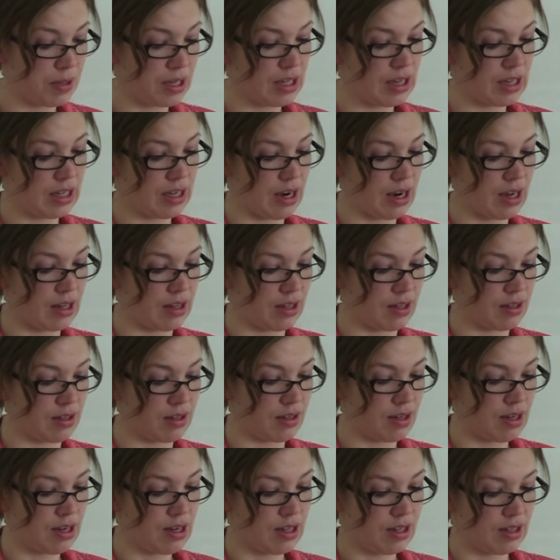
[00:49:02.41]
Pelee
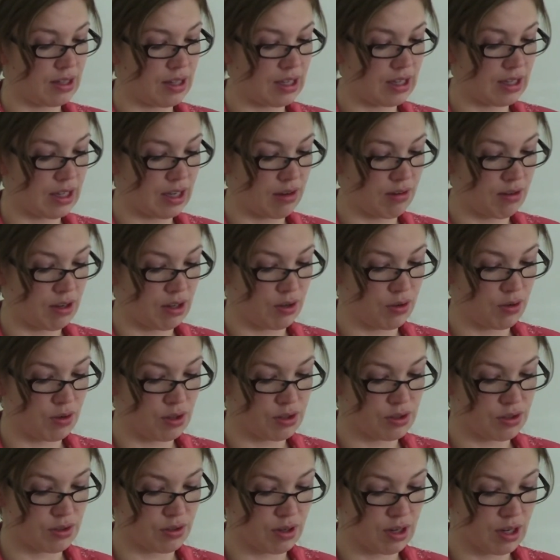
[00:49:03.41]
Island, Lake Erie
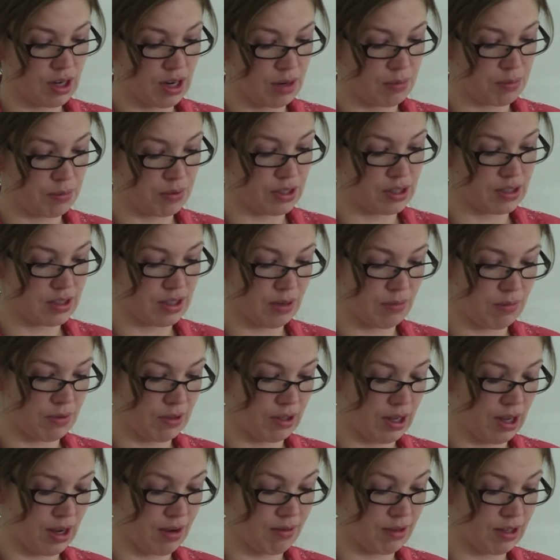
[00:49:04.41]
North Shore, and Prince
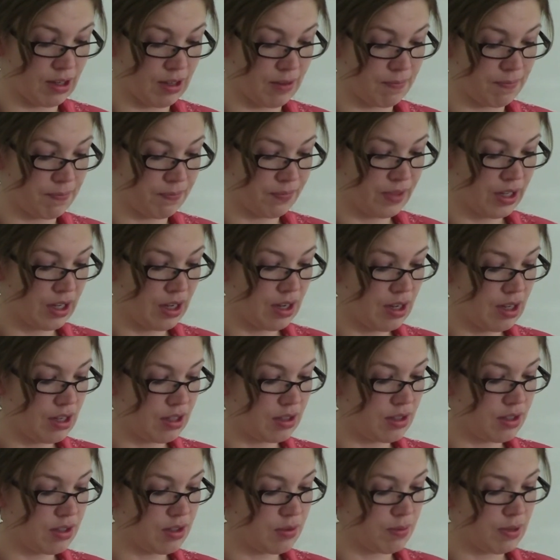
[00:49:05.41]
Edward County.
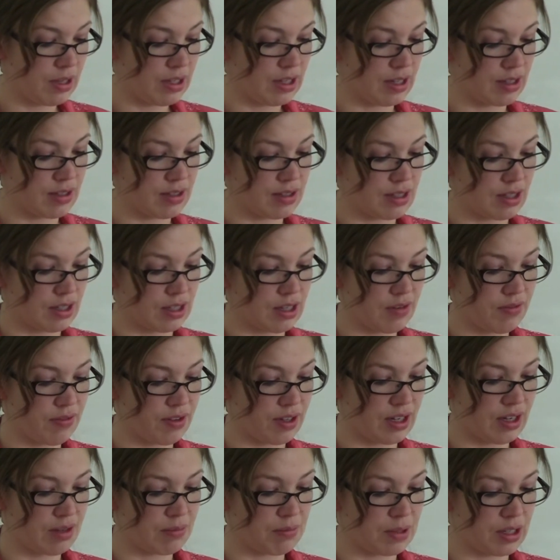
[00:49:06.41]
This week is
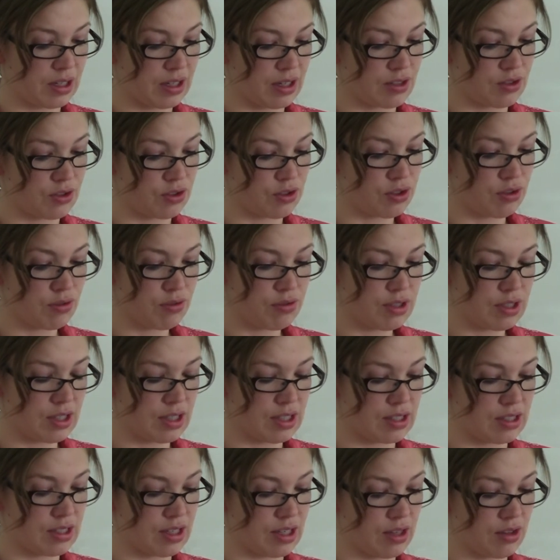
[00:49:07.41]
significant because June
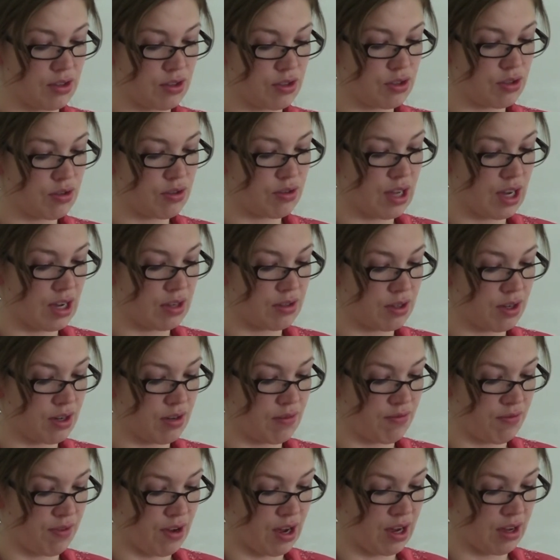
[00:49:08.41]
16,
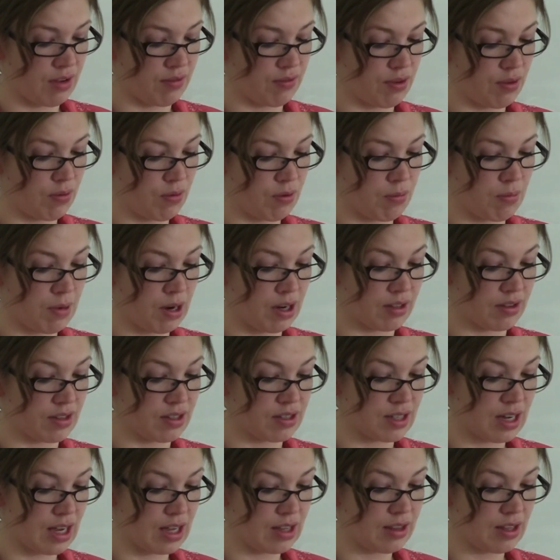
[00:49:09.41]
2005 will mark
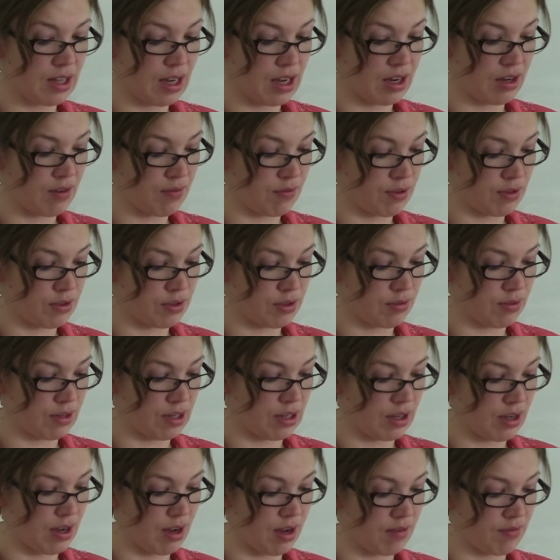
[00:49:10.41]
the 10th
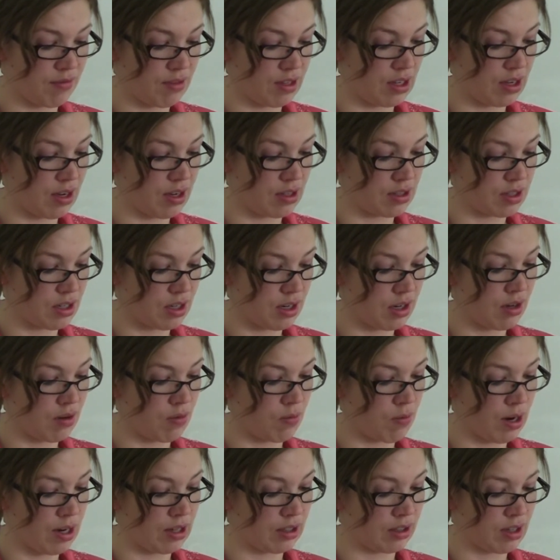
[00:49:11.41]
anniversary of the Ontario
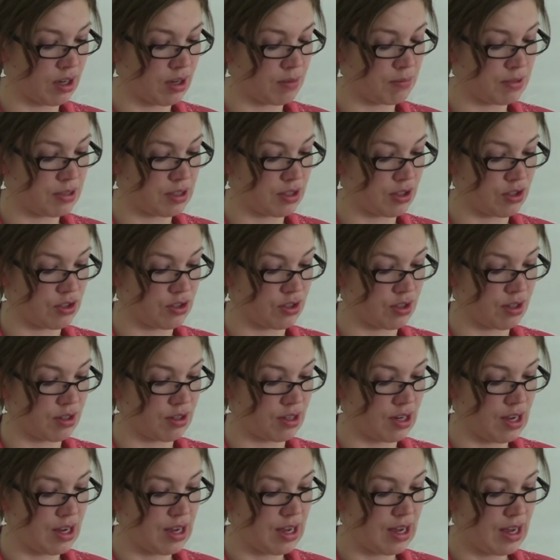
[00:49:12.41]
Wine
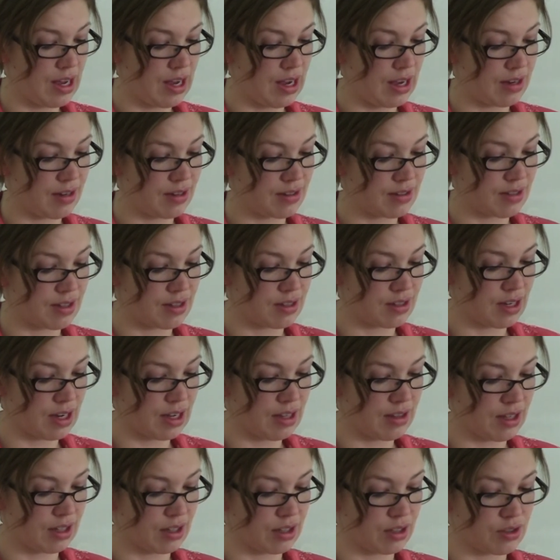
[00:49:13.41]
Competition and is the
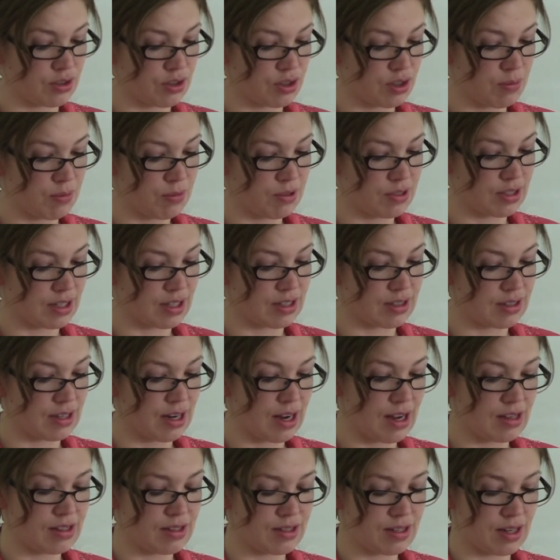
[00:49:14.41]
day that consumers can
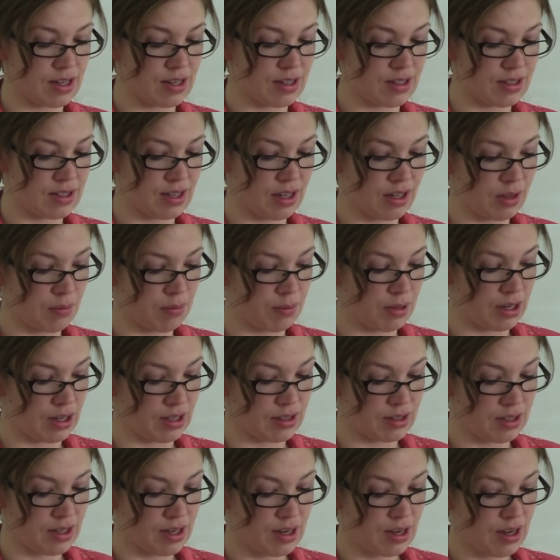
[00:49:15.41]
taste and
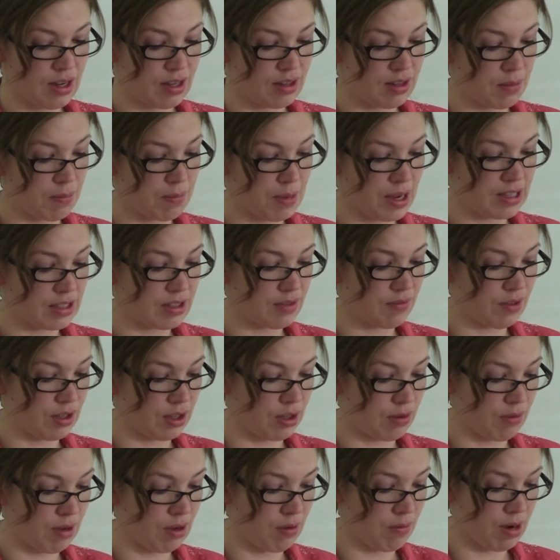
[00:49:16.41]
celebrate the best
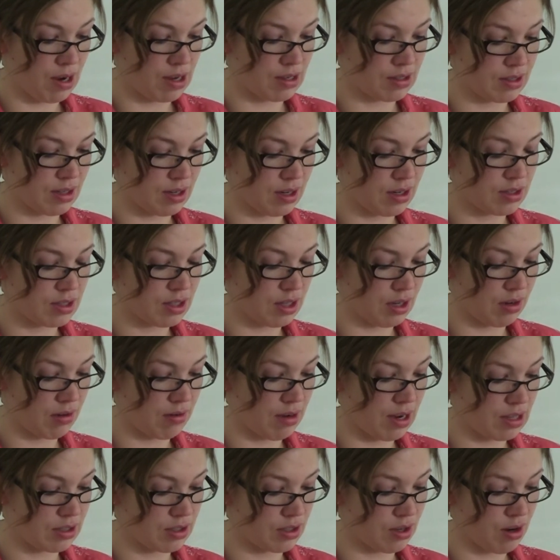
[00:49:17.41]
VQA wines that Ontario
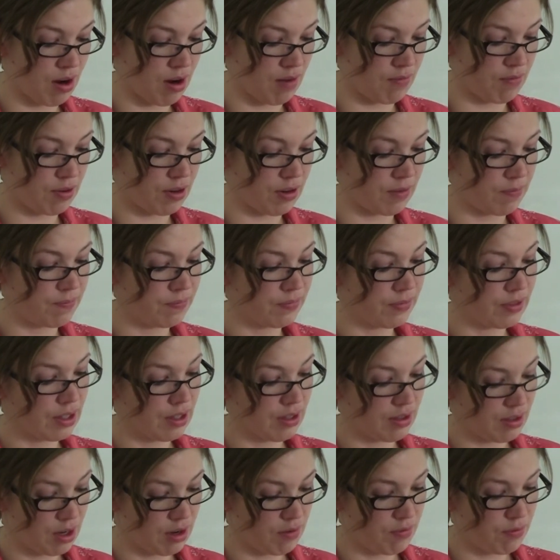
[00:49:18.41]
has to offer.
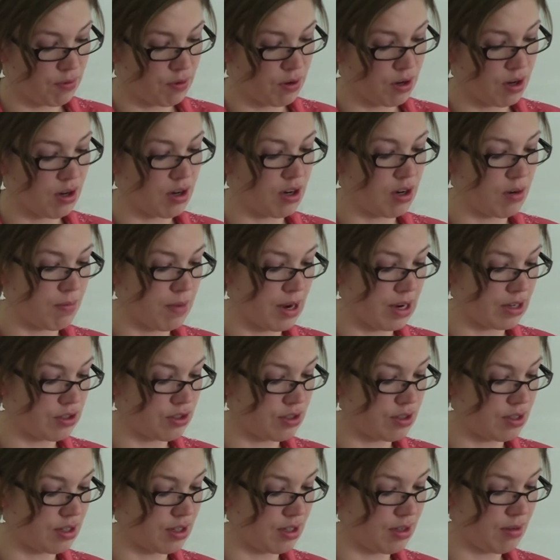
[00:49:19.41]
Therefore, Her
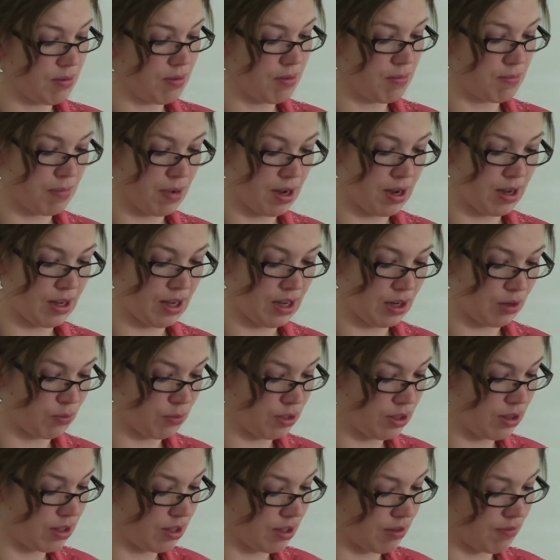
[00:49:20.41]
Majesty, by and
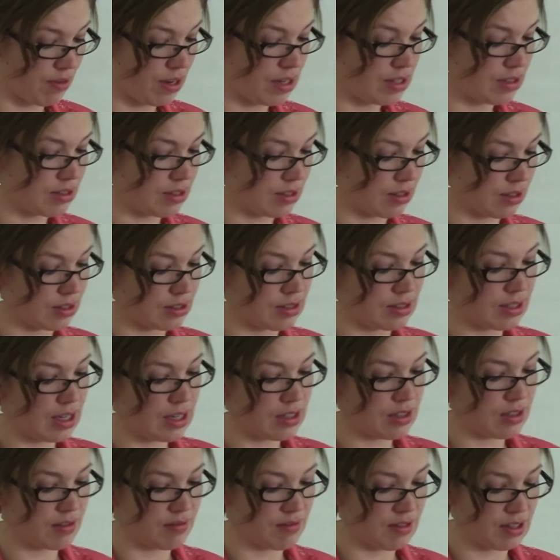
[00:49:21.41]
with the advice and
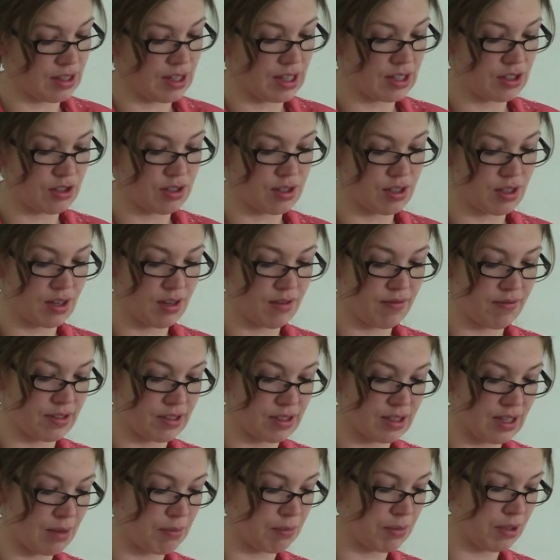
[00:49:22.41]
consent of the Legislative
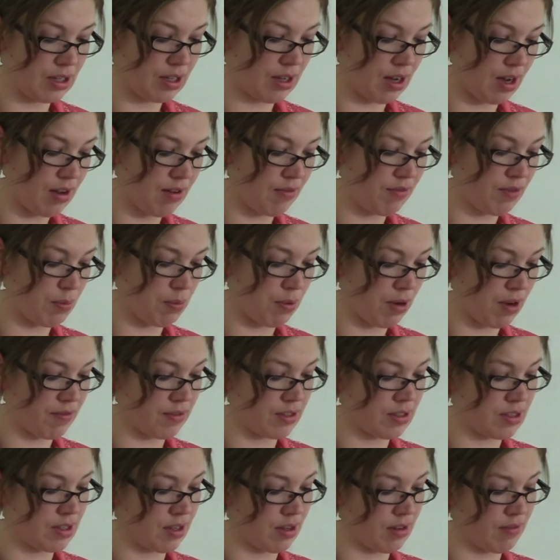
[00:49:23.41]
Assembly of the
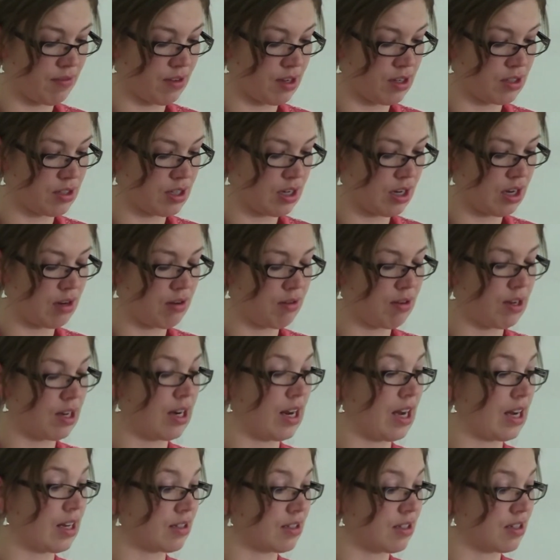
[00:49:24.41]
Province of Ontario,
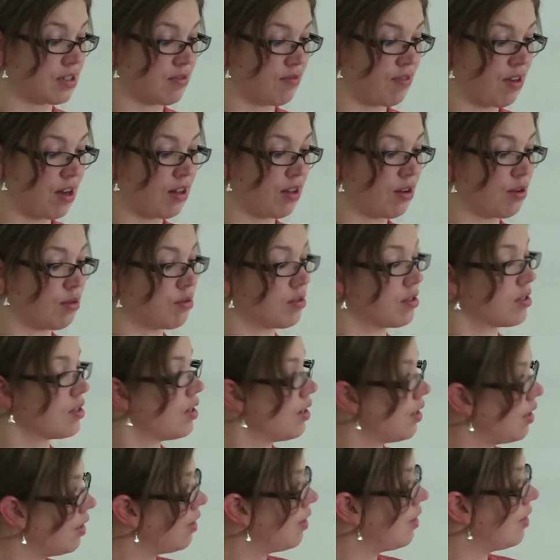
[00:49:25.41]
enacts as follows,
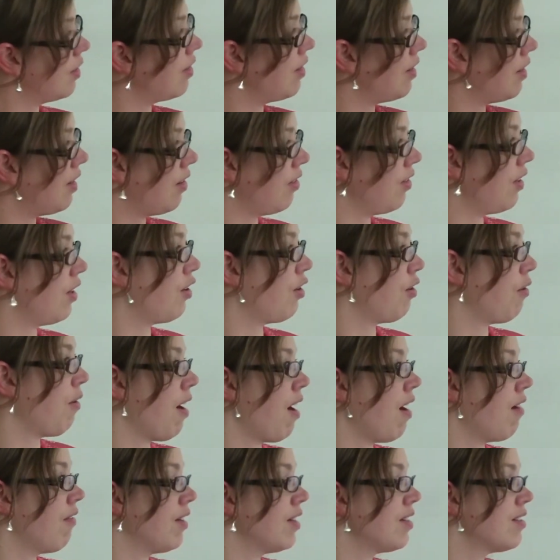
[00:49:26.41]
and there you
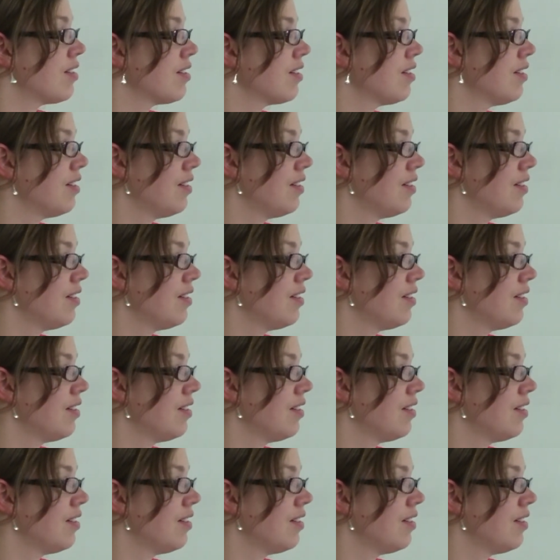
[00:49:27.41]
have it.